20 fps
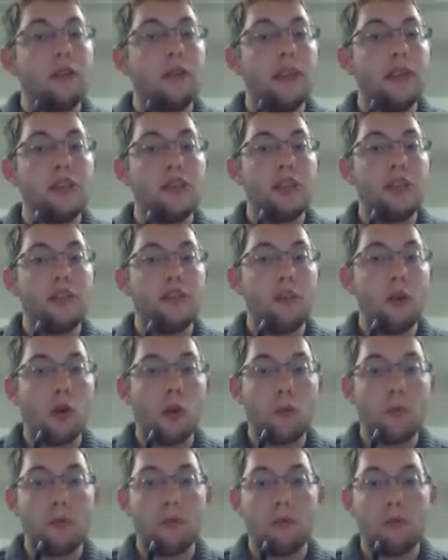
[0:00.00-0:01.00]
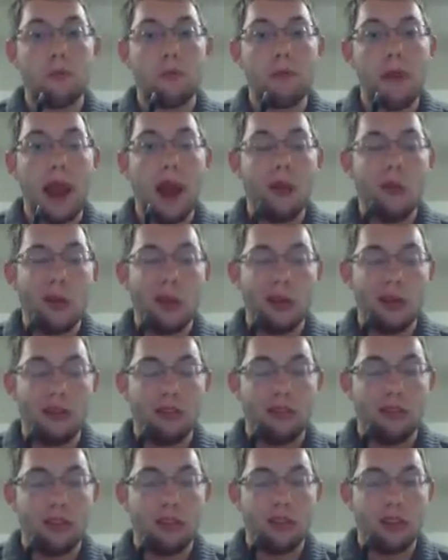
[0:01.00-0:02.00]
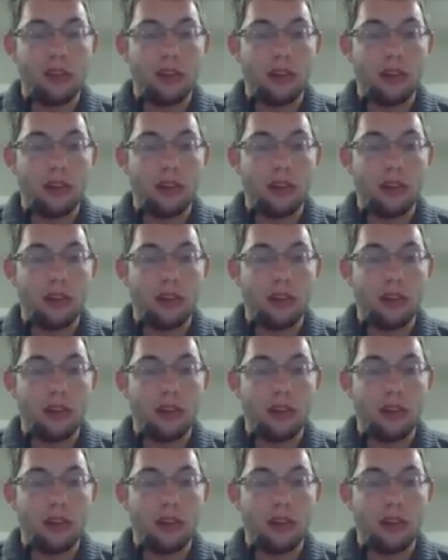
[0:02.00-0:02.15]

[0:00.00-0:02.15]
would eventually form mountains,